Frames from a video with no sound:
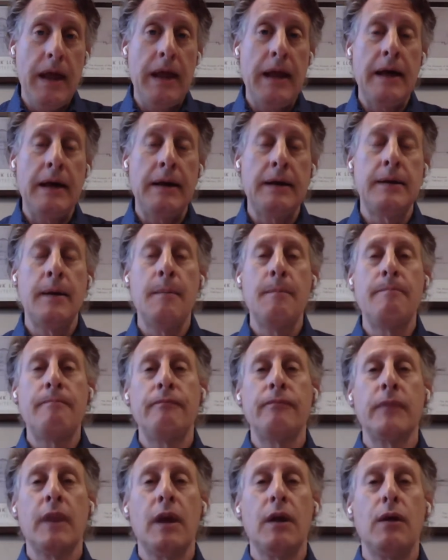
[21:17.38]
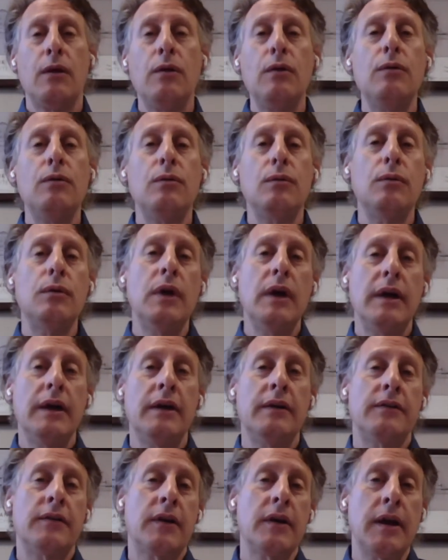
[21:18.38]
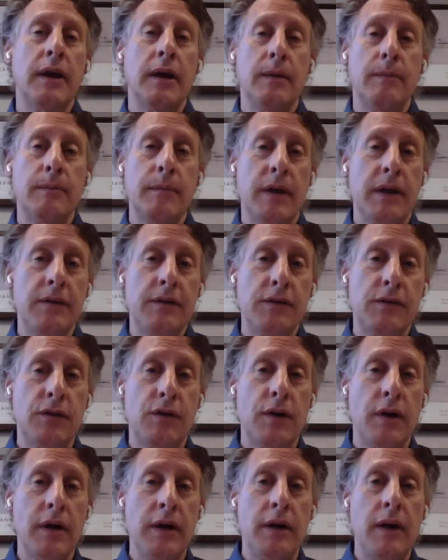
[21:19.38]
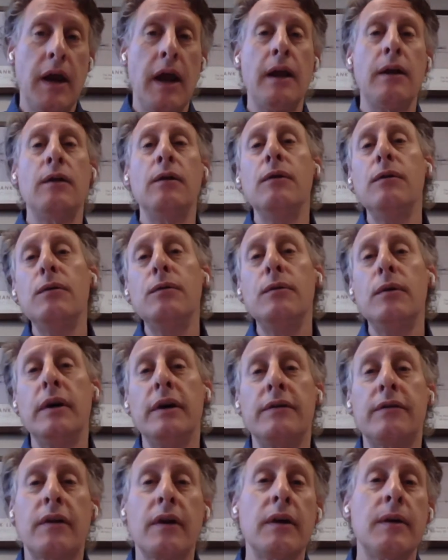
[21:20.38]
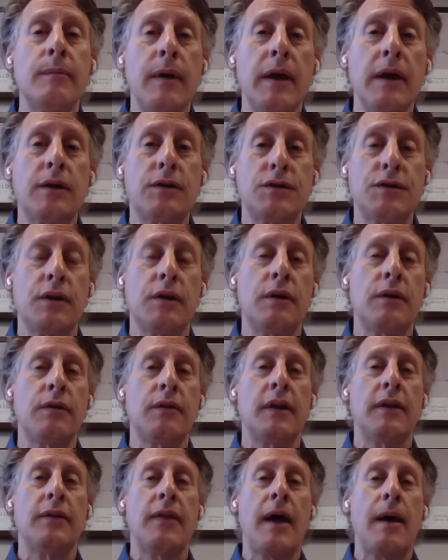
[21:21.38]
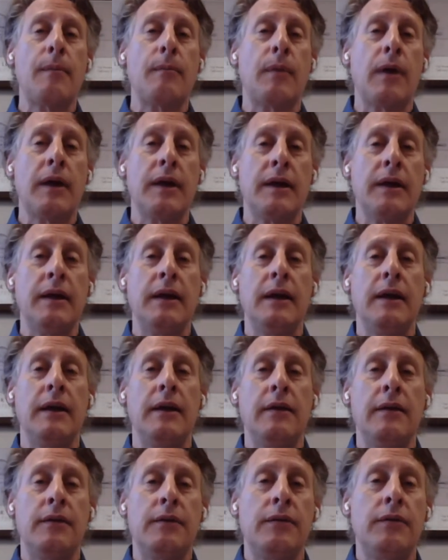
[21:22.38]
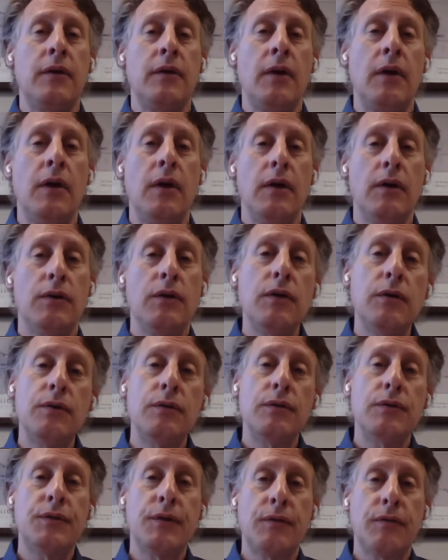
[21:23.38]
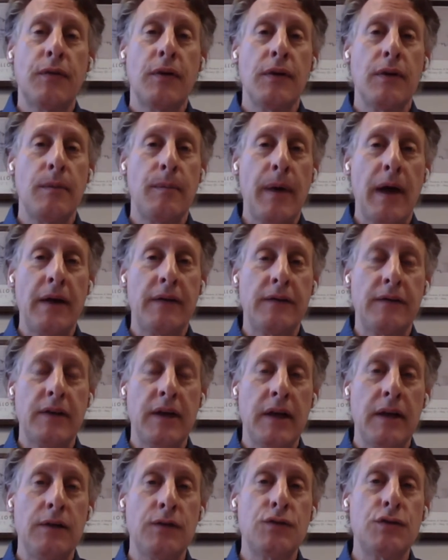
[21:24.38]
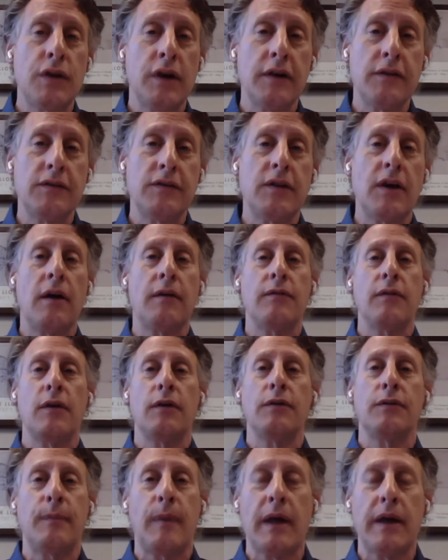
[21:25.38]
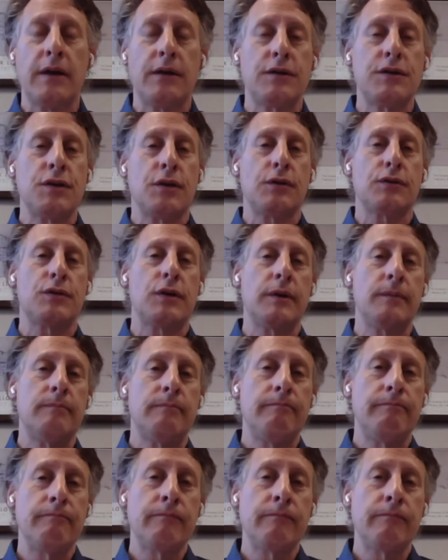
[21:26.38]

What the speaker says: And who is going to administer it, and who is going to make sure that that money is used for the best interest of those minor children?